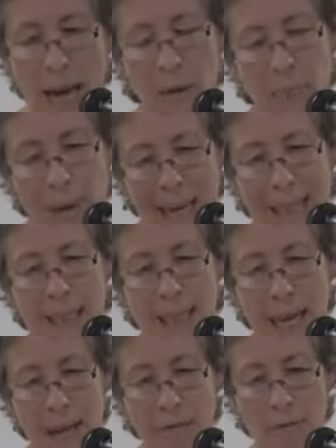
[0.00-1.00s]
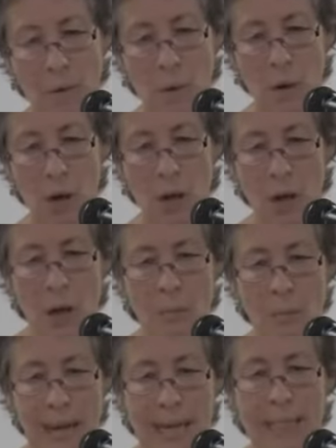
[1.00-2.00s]
And it means then for
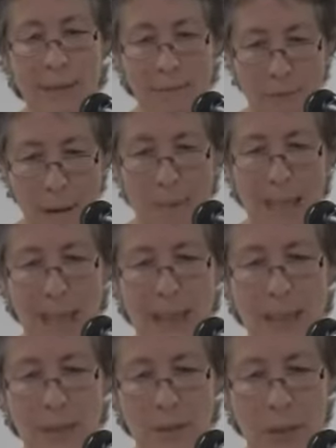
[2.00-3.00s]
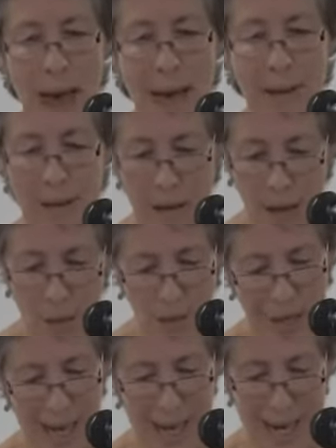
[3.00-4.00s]
me as a feminist that
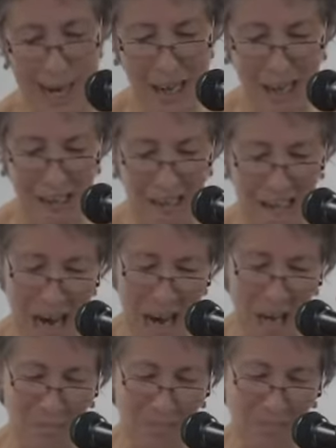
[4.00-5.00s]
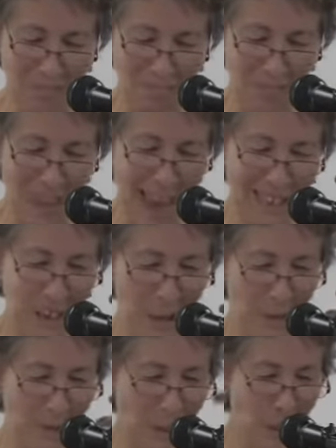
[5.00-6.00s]
that
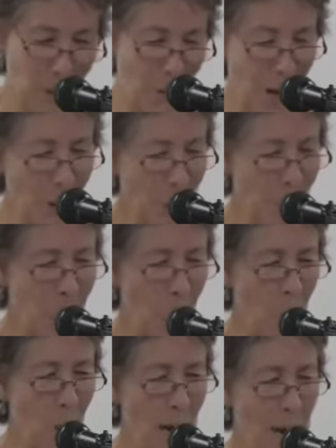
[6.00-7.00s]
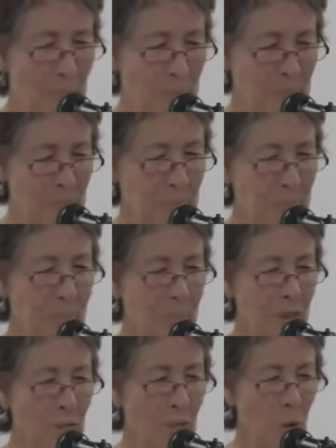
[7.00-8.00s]
sort of struggle
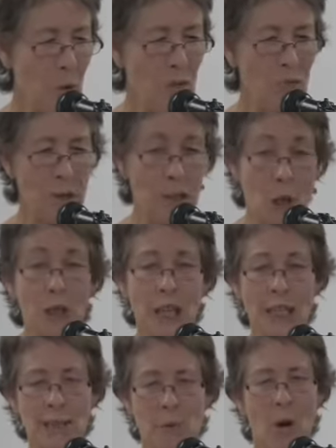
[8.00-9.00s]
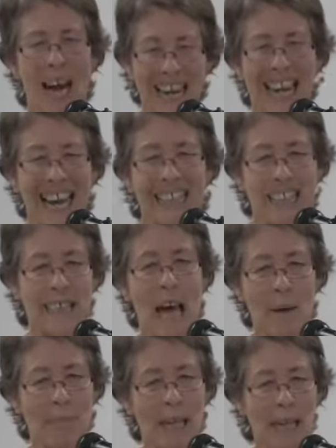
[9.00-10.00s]
for socialism or against
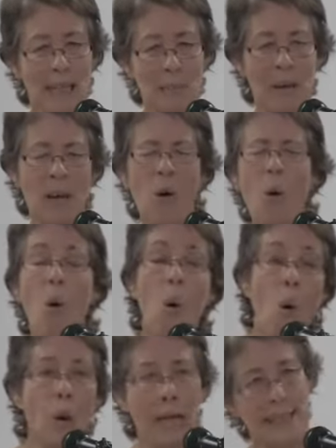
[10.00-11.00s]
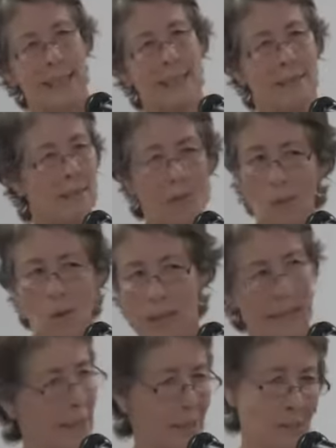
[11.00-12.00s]
capitalism and all its
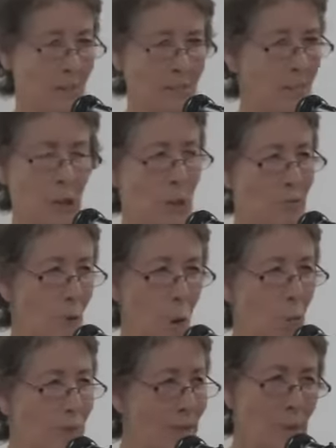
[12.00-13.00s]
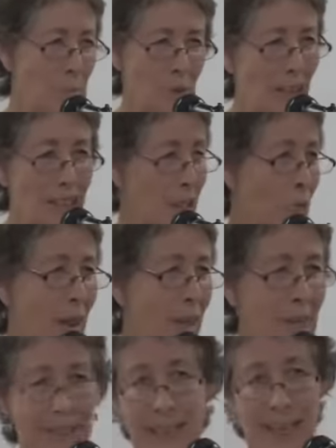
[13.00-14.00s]
sort of forms of oppression,
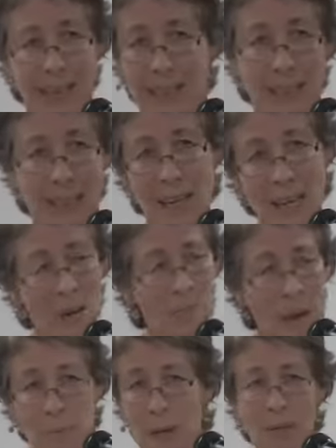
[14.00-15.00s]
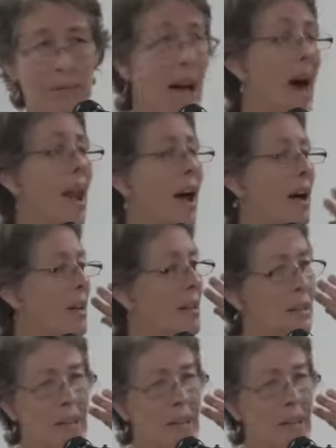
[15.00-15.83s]
whether it's against people of colour,